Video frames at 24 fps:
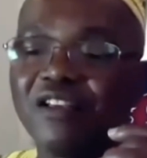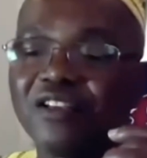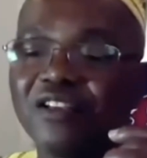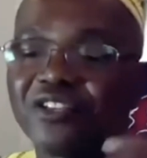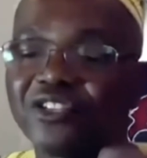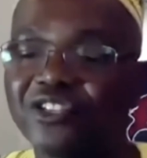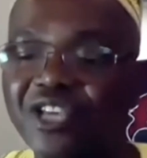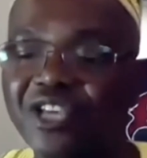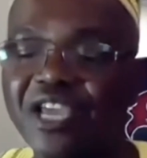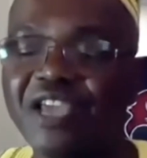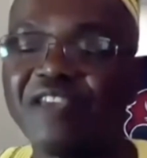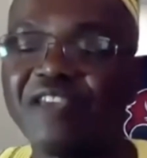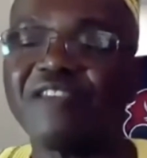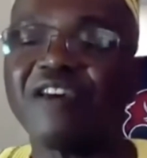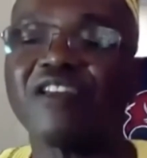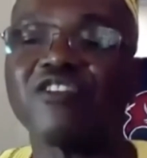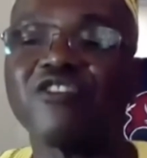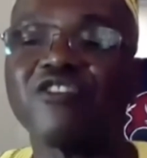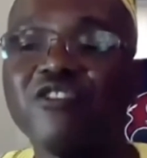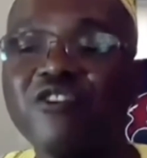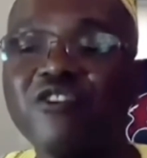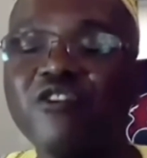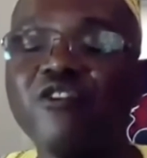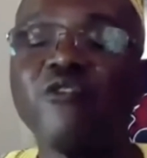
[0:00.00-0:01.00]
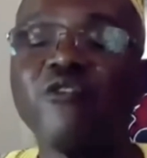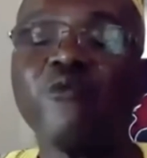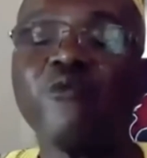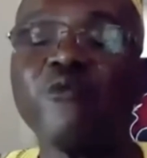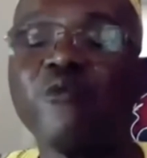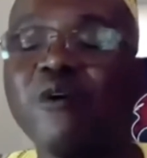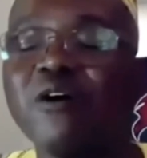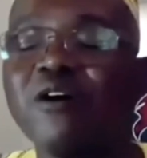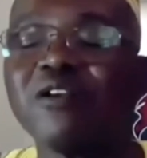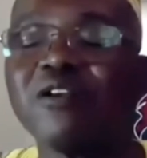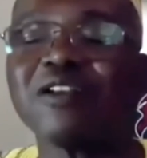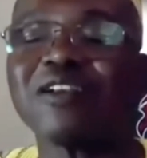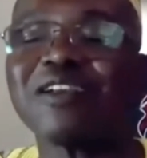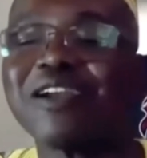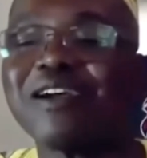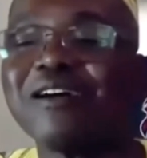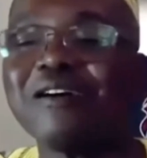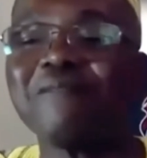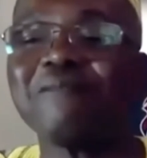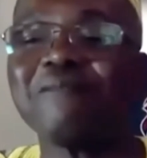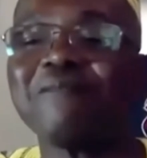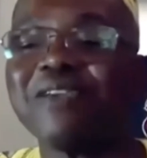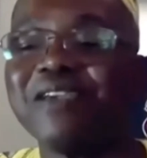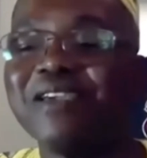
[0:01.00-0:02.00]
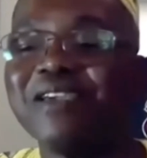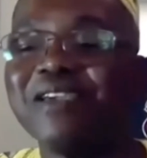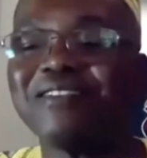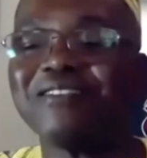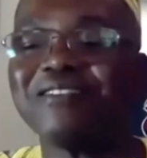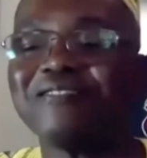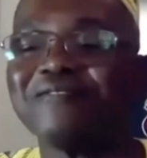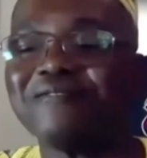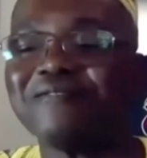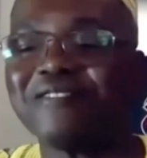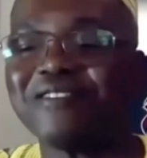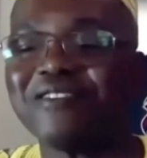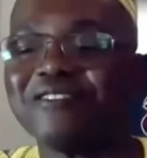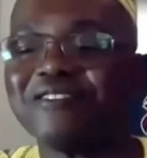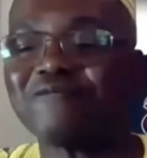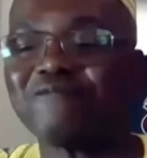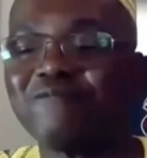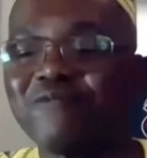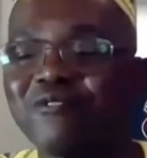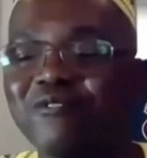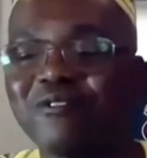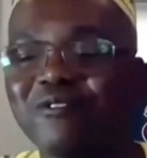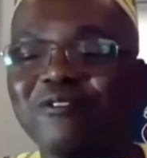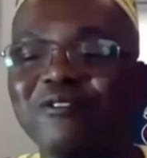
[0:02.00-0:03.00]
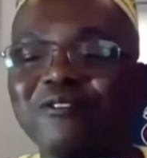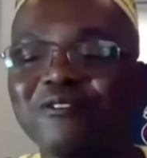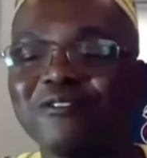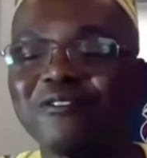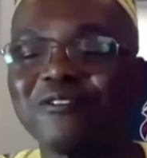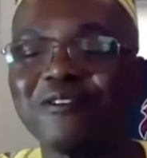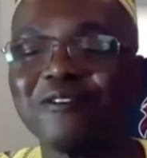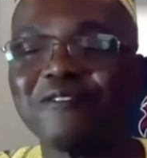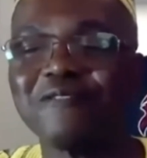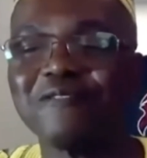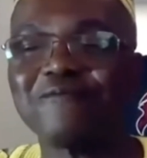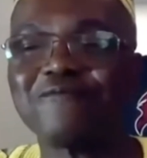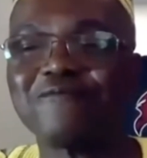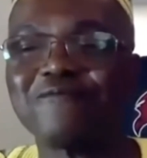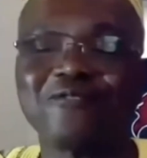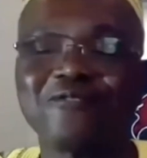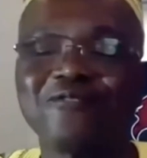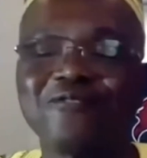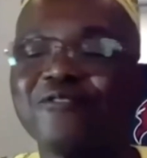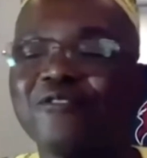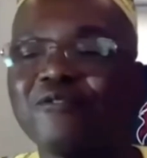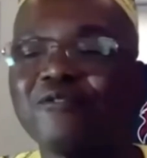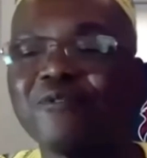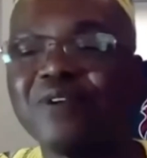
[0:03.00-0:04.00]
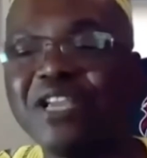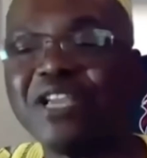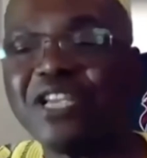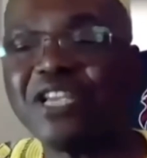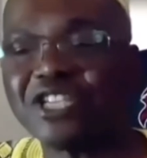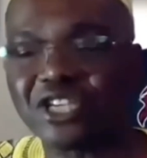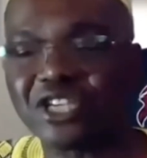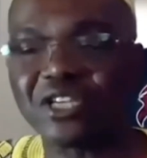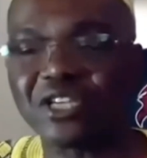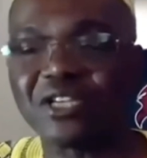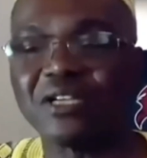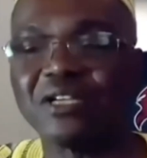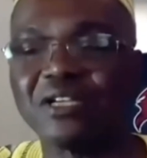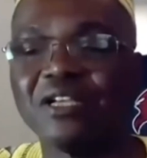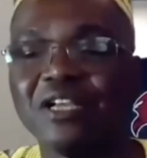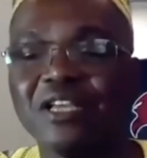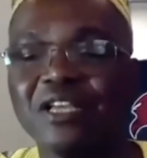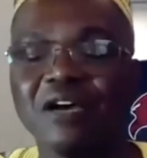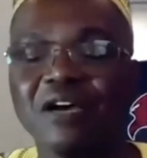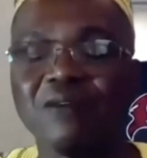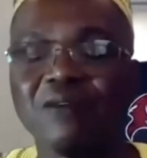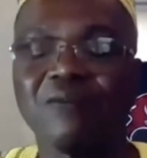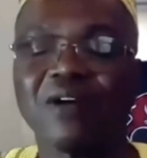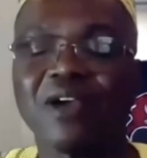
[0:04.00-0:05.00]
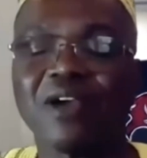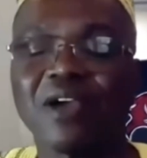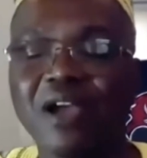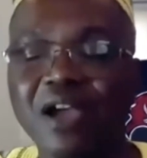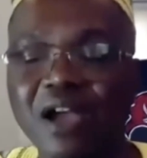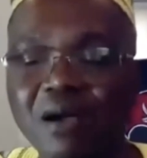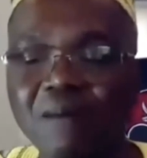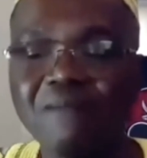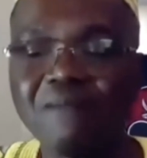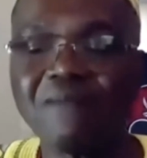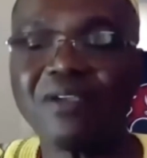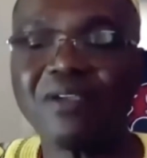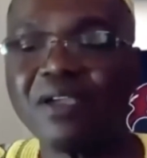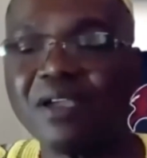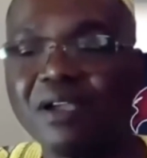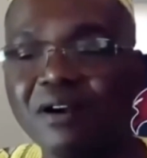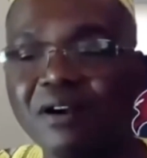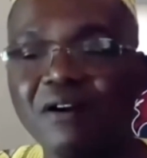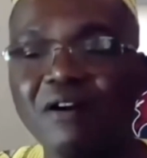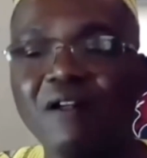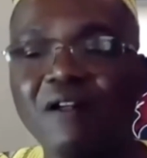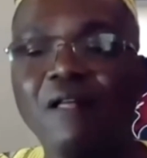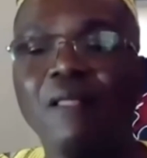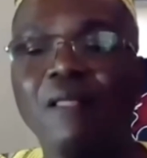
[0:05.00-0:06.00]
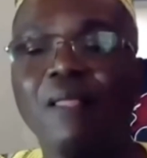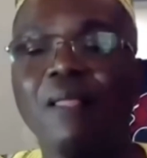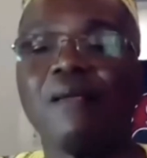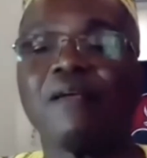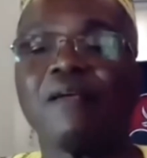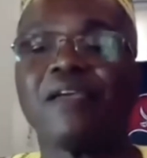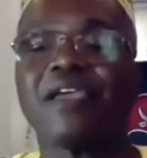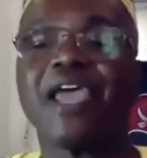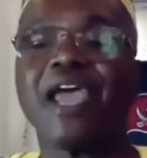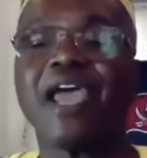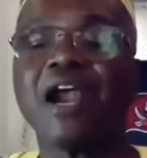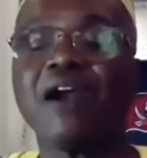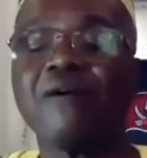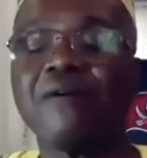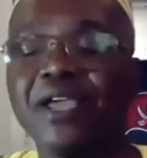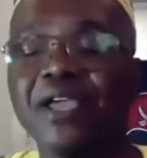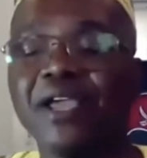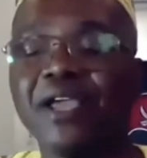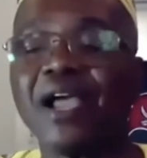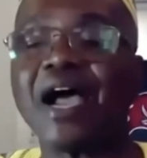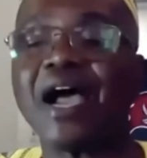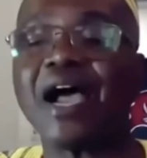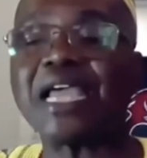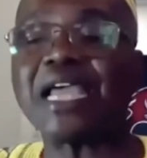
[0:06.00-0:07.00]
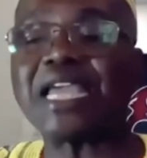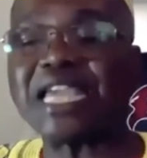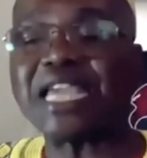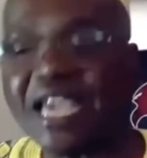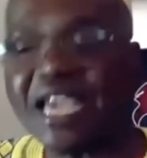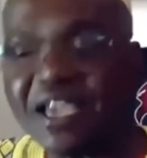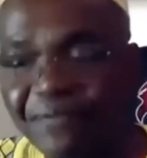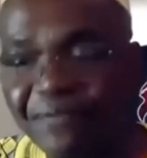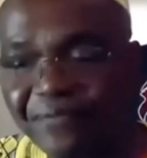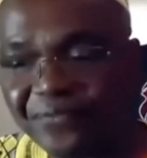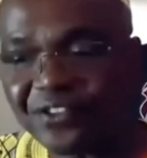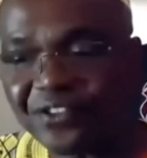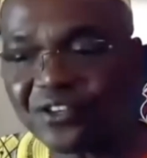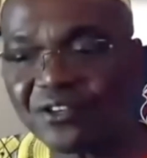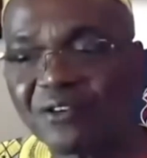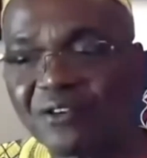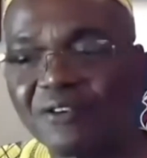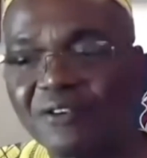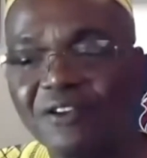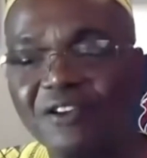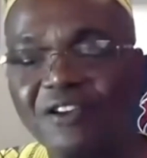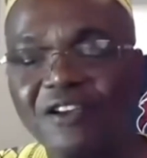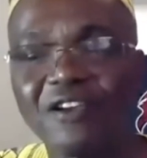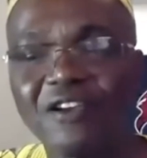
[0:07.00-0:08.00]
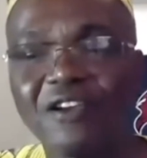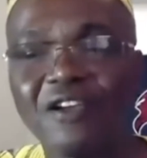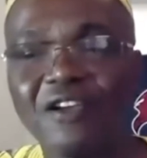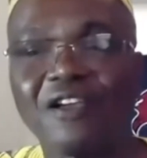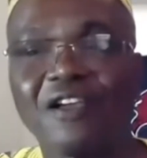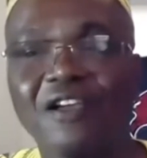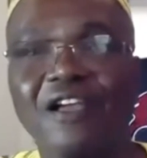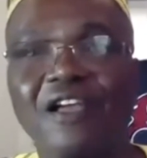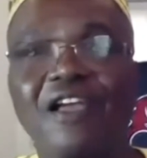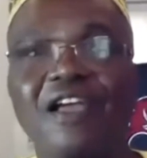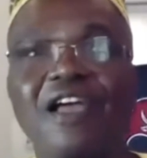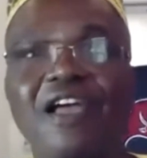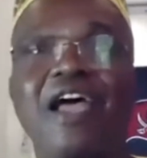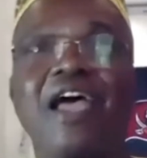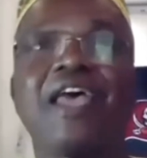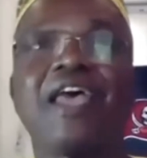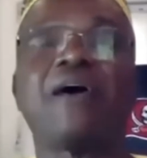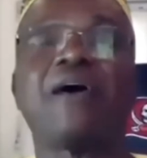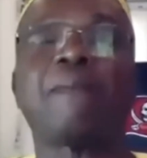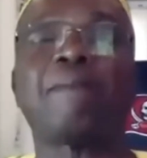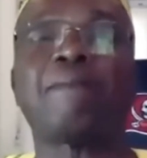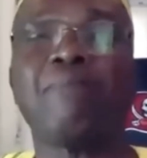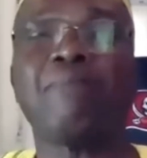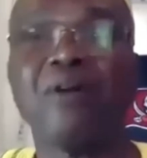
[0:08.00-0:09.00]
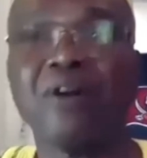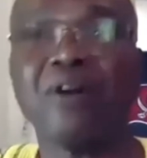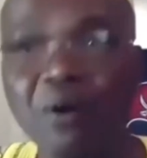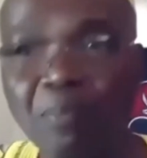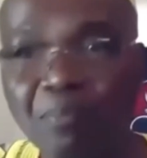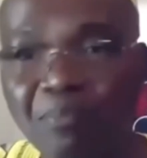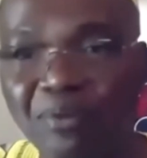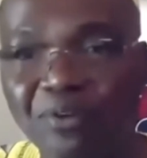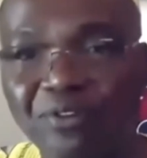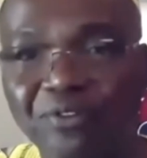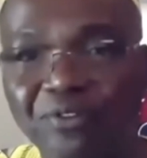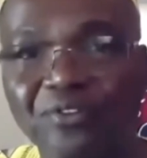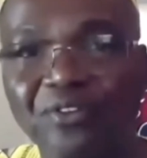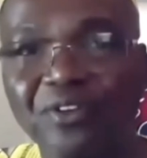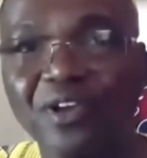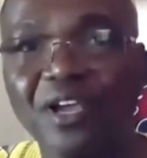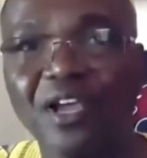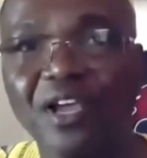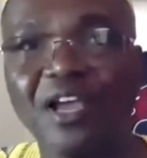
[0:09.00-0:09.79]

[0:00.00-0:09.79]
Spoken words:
say that no one come into this world for no reason, that we come here carrying a gift and a purpose,